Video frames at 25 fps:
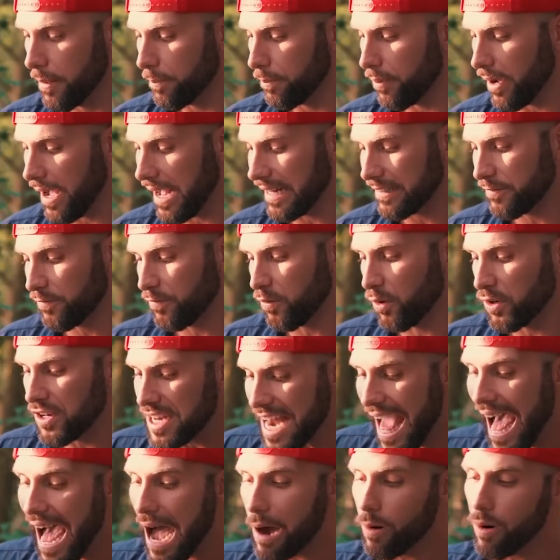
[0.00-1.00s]
But for
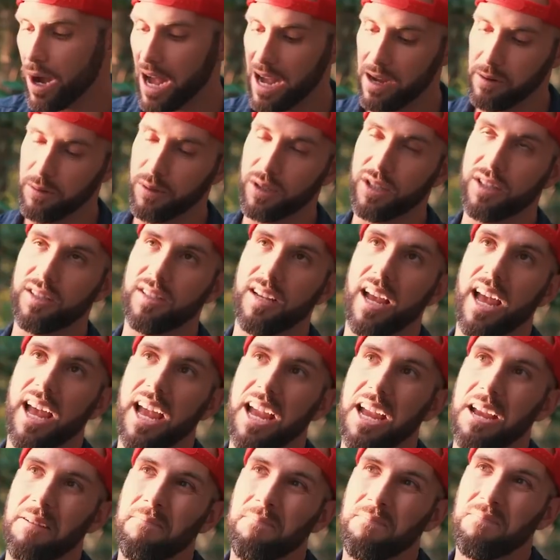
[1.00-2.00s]
now, I would
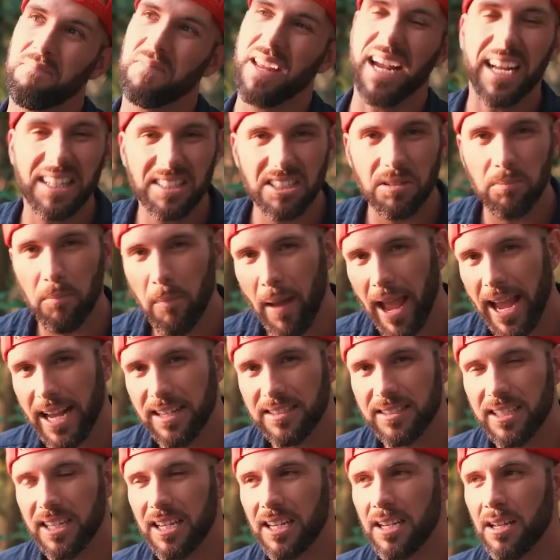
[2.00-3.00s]
say it's
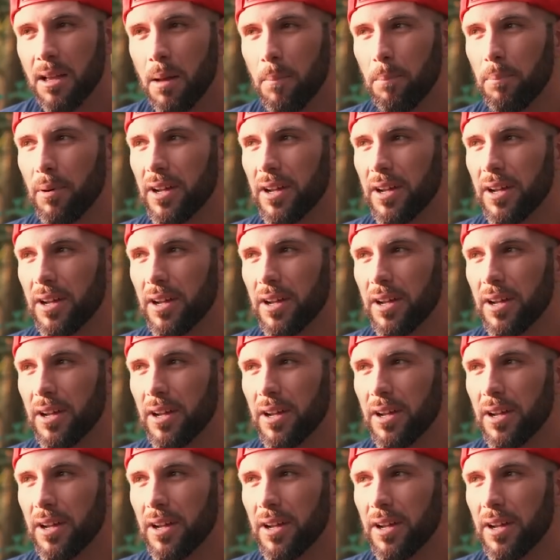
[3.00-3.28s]
amazing,